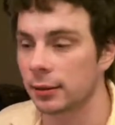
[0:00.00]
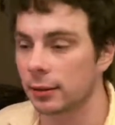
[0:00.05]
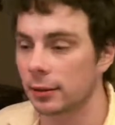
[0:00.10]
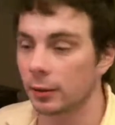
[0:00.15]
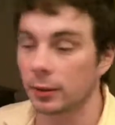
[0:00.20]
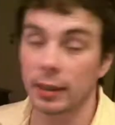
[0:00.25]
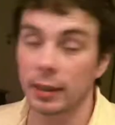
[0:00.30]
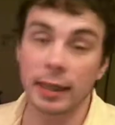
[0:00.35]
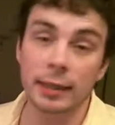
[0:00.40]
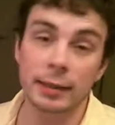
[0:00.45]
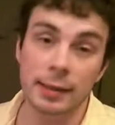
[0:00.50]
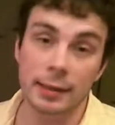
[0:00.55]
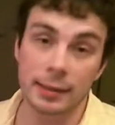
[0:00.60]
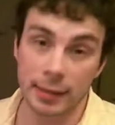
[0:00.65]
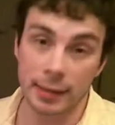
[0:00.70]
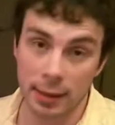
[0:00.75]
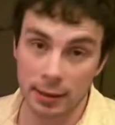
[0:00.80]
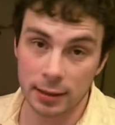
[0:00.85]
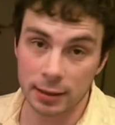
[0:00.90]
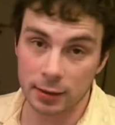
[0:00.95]
later
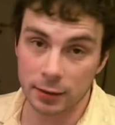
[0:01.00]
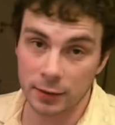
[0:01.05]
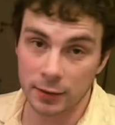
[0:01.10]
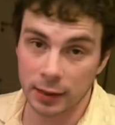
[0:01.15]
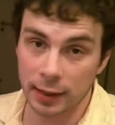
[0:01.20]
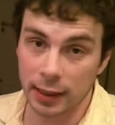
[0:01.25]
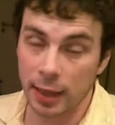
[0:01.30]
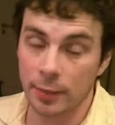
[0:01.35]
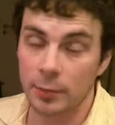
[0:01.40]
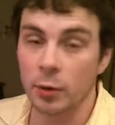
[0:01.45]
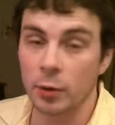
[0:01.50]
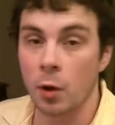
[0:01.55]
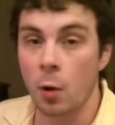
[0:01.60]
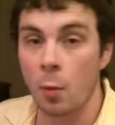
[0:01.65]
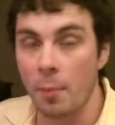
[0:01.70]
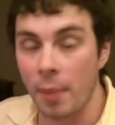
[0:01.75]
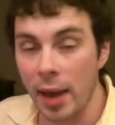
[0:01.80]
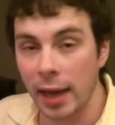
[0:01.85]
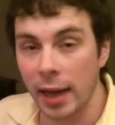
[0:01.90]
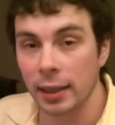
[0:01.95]
stages of the game, to go
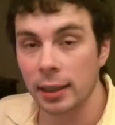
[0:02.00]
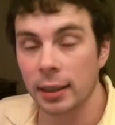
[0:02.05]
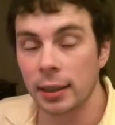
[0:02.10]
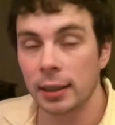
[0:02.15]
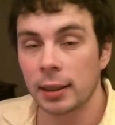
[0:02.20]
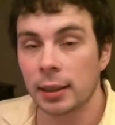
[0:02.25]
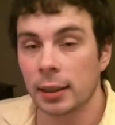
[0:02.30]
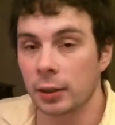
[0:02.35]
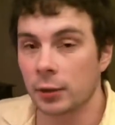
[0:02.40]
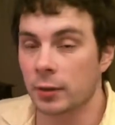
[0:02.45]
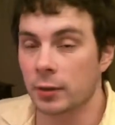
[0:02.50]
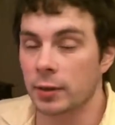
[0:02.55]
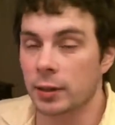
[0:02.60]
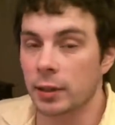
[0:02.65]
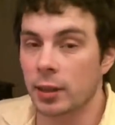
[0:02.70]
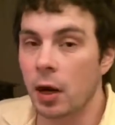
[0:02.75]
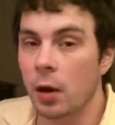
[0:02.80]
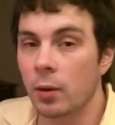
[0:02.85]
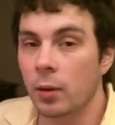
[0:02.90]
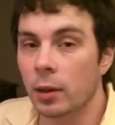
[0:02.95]
back into the
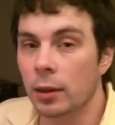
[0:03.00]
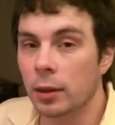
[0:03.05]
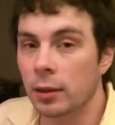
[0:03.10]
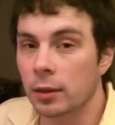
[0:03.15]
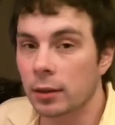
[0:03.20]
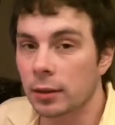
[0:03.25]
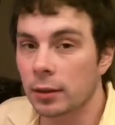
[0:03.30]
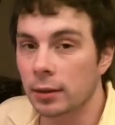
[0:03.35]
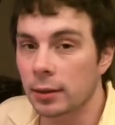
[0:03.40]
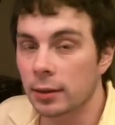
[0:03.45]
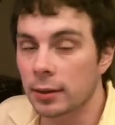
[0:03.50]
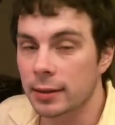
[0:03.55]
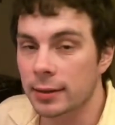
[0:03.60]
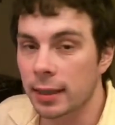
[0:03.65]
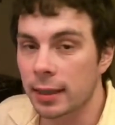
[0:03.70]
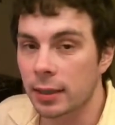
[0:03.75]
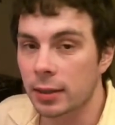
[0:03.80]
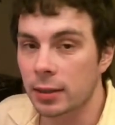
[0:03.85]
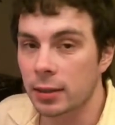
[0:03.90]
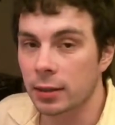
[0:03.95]
lower
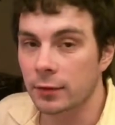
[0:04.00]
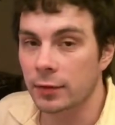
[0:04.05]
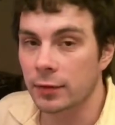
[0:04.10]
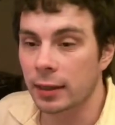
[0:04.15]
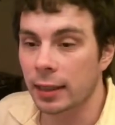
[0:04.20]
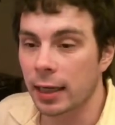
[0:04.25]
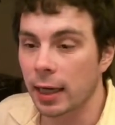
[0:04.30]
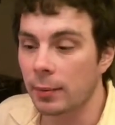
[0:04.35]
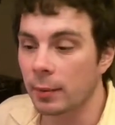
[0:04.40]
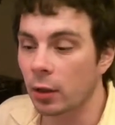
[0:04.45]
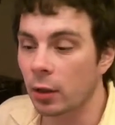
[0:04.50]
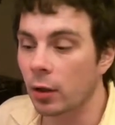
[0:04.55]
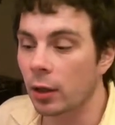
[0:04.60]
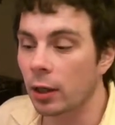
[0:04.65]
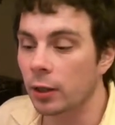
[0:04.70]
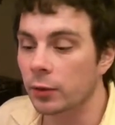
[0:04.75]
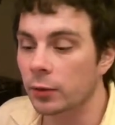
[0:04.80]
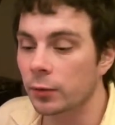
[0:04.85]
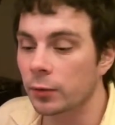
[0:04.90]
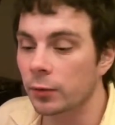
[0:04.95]
stages of the game in
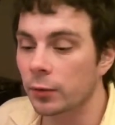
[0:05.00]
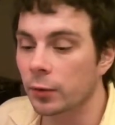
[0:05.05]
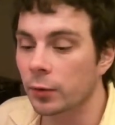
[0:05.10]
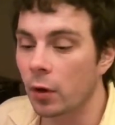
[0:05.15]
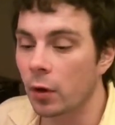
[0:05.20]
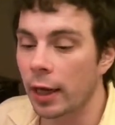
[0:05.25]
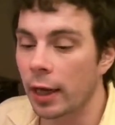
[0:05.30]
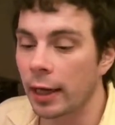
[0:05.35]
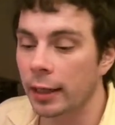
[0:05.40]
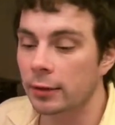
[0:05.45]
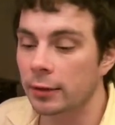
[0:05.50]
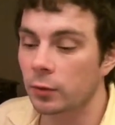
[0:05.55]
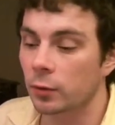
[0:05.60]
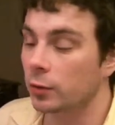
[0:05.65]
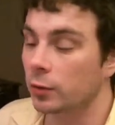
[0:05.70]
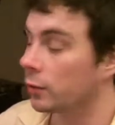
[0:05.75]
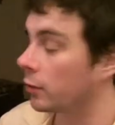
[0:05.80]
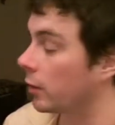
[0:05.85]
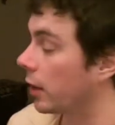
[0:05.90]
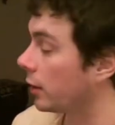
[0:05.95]
order to
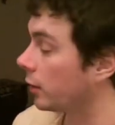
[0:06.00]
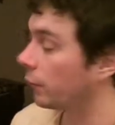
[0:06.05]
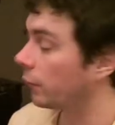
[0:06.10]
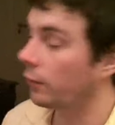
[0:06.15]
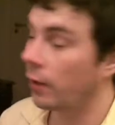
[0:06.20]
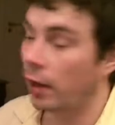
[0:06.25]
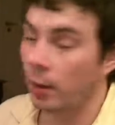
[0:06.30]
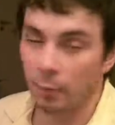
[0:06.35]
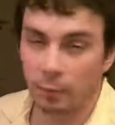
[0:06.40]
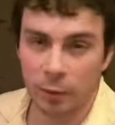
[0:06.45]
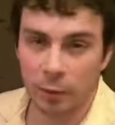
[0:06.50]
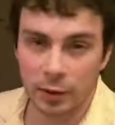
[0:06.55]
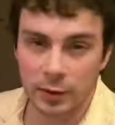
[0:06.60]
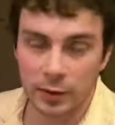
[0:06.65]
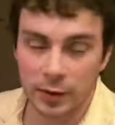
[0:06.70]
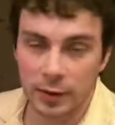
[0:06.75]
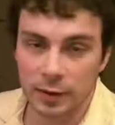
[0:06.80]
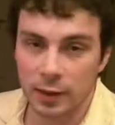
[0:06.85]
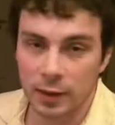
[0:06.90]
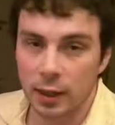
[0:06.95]
try to farm
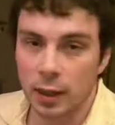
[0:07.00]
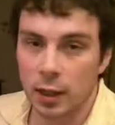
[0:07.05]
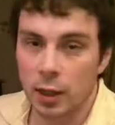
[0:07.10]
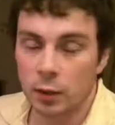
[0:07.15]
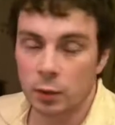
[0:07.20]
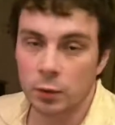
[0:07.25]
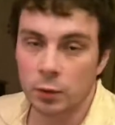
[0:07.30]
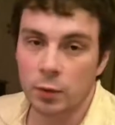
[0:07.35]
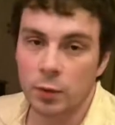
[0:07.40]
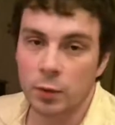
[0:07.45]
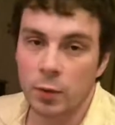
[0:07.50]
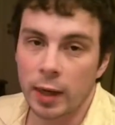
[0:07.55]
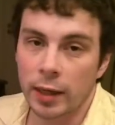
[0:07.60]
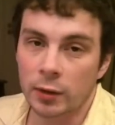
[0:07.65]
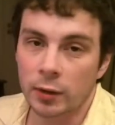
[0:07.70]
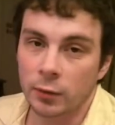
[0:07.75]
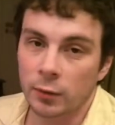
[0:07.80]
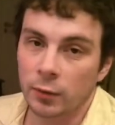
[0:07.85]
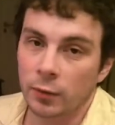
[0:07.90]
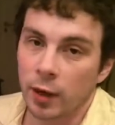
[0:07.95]
bosses, to try
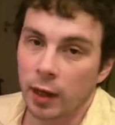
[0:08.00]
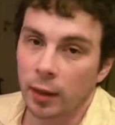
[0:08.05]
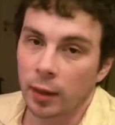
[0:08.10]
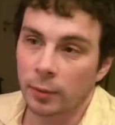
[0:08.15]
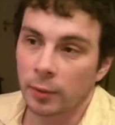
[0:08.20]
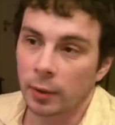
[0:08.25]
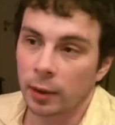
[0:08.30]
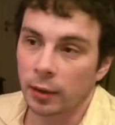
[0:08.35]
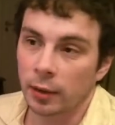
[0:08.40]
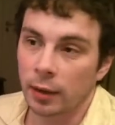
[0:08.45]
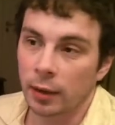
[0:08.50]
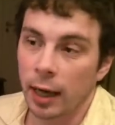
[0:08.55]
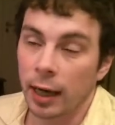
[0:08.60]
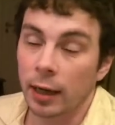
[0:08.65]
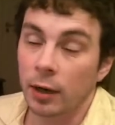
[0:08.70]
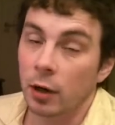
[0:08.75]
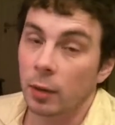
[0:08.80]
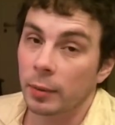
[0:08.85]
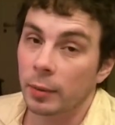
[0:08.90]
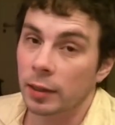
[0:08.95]
to farm
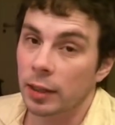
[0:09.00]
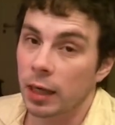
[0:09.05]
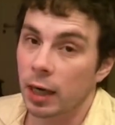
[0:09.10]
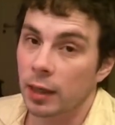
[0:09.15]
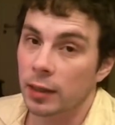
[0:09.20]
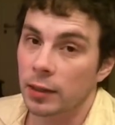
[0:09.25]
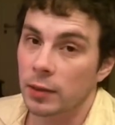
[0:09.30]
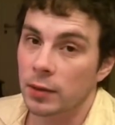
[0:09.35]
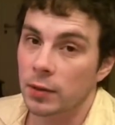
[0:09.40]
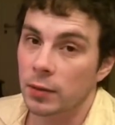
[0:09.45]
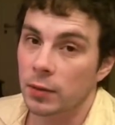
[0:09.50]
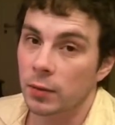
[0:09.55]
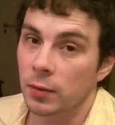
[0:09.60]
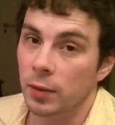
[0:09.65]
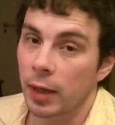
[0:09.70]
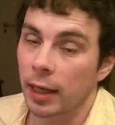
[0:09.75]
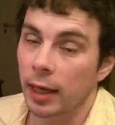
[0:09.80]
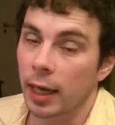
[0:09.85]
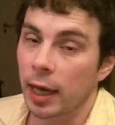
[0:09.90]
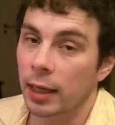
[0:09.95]
uncommon cards to
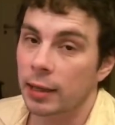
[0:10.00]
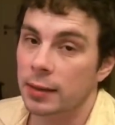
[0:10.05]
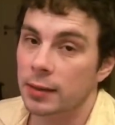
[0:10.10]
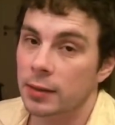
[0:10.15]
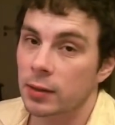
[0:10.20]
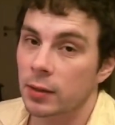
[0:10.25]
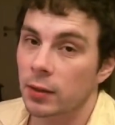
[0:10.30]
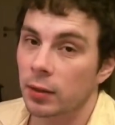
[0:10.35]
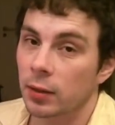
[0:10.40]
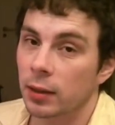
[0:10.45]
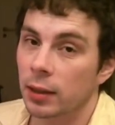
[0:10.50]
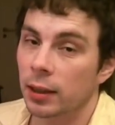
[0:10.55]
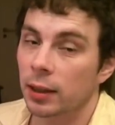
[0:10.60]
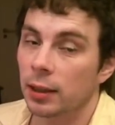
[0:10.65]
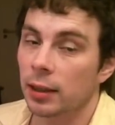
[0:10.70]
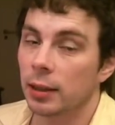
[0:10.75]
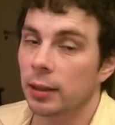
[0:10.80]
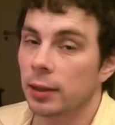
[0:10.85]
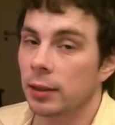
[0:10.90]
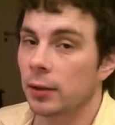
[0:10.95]
enhance your
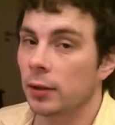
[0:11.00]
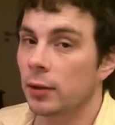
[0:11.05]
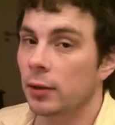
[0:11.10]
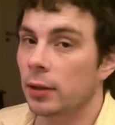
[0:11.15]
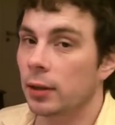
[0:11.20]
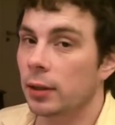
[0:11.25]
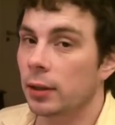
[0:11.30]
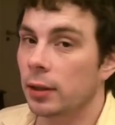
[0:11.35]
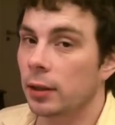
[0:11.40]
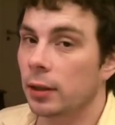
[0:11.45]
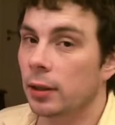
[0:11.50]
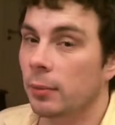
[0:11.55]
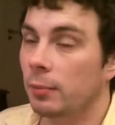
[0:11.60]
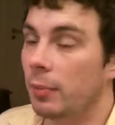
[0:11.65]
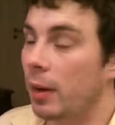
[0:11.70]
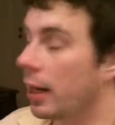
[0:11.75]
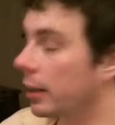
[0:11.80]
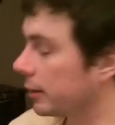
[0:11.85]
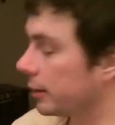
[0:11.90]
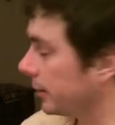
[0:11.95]

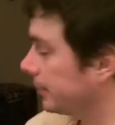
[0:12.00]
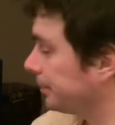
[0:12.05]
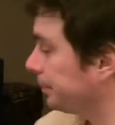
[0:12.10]
party.